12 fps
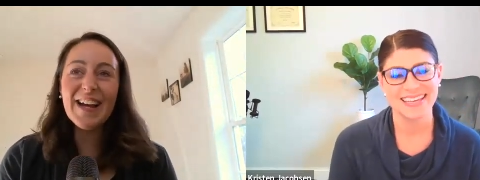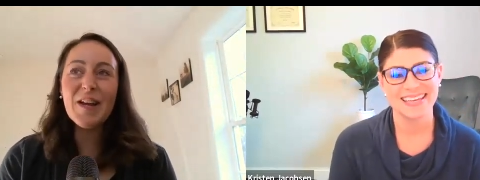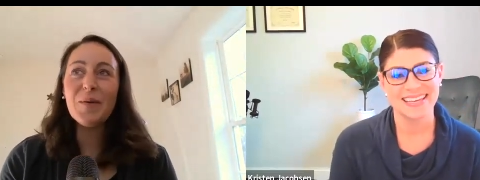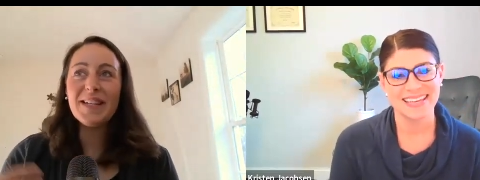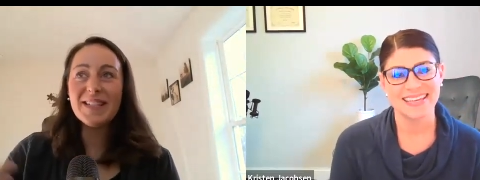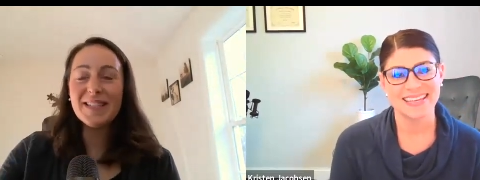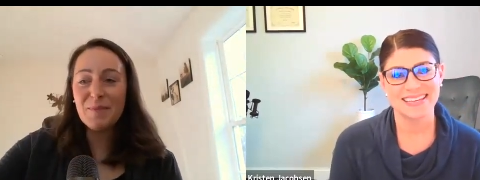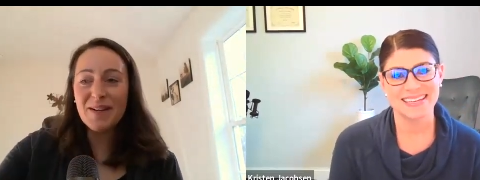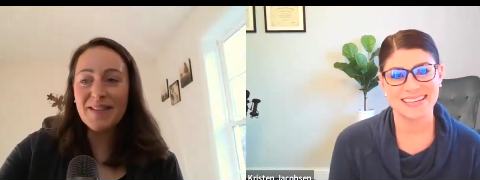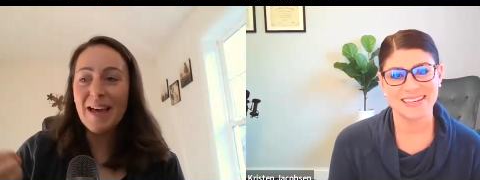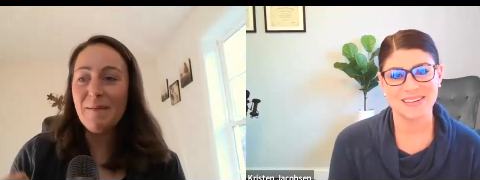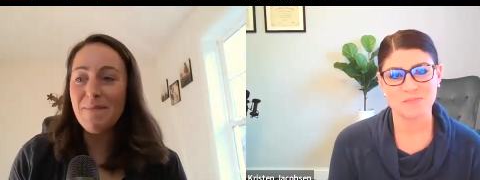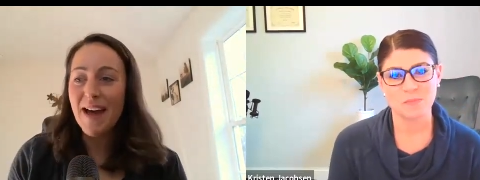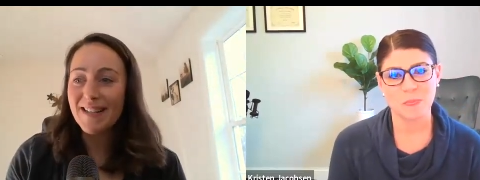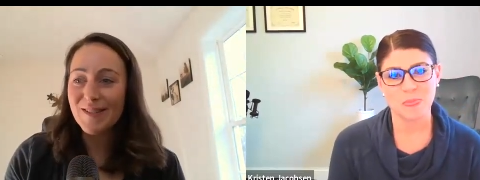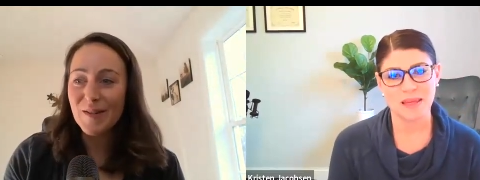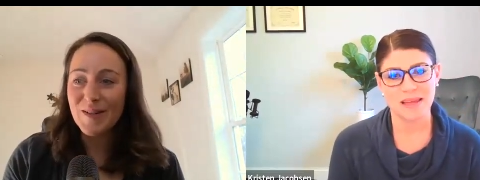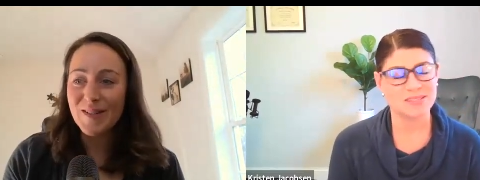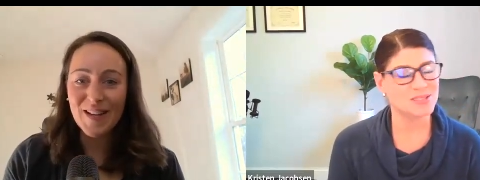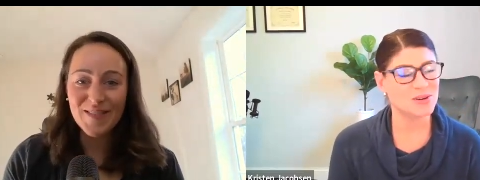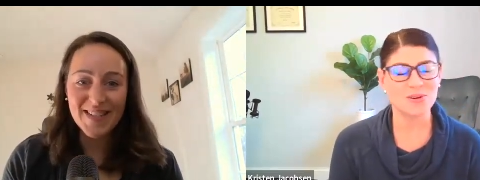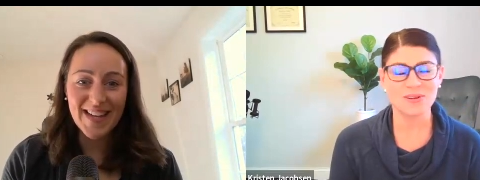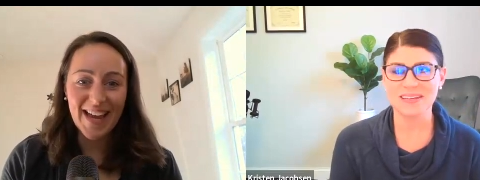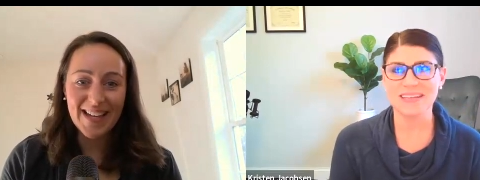Speaker 1: I know we need to bring that back to
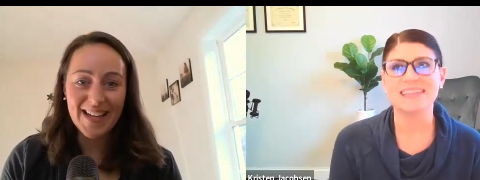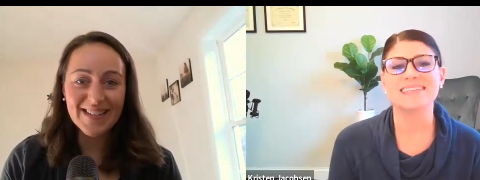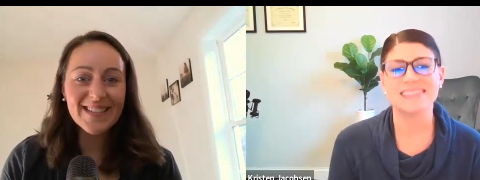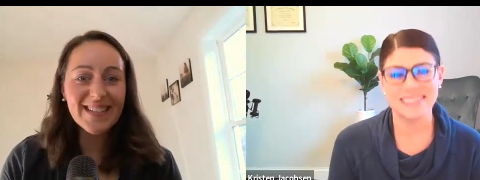ourselves totally. again.